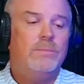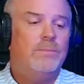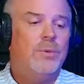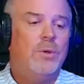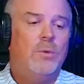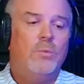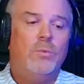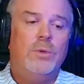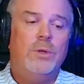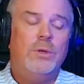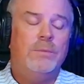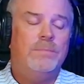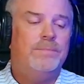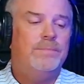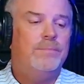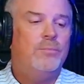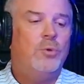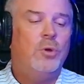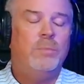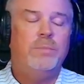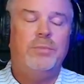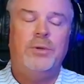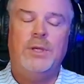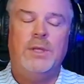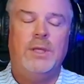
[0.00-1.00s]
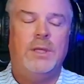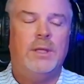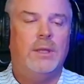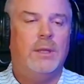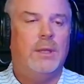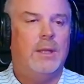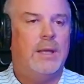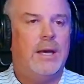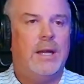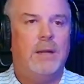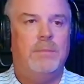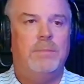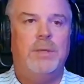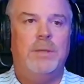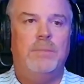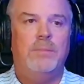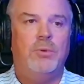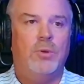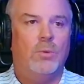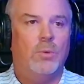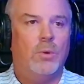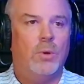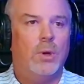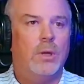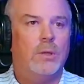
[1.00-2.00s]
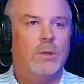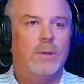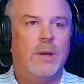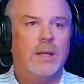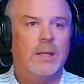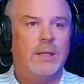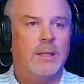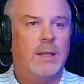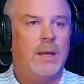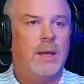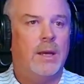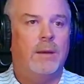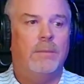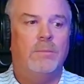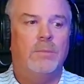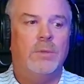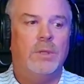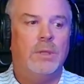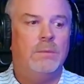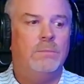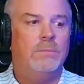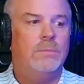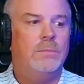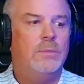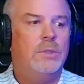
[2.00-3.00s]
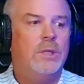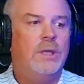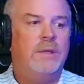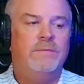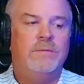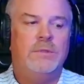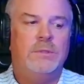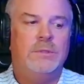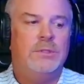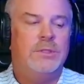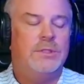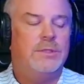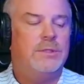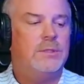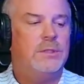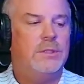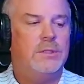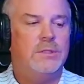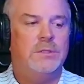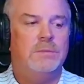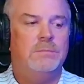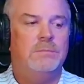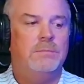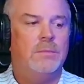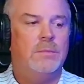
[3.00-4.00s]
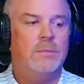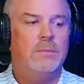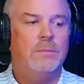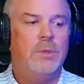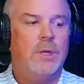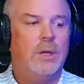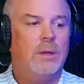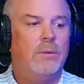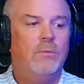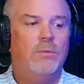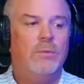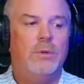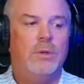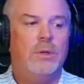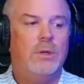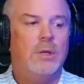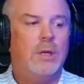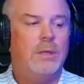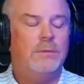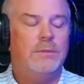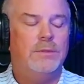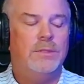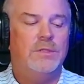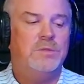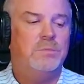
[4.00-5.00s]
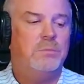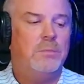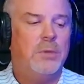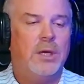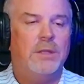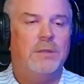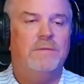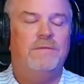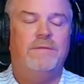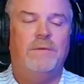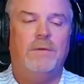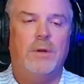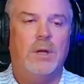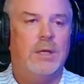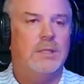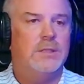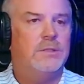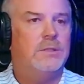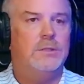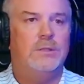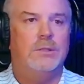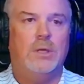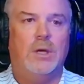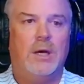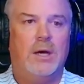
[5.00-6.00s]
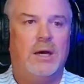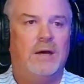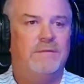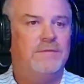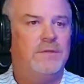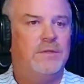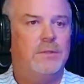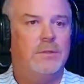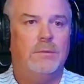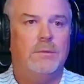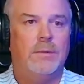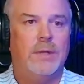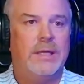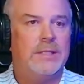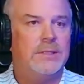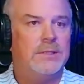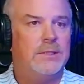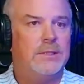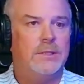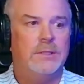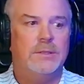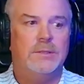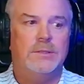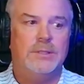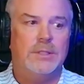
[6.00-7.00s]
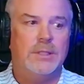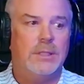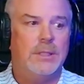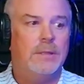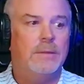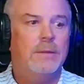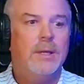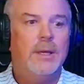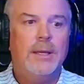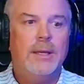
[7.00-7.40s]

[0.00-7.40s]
we're putting a lot of people to work right now. I mean, even just this month for us is off to the races. So,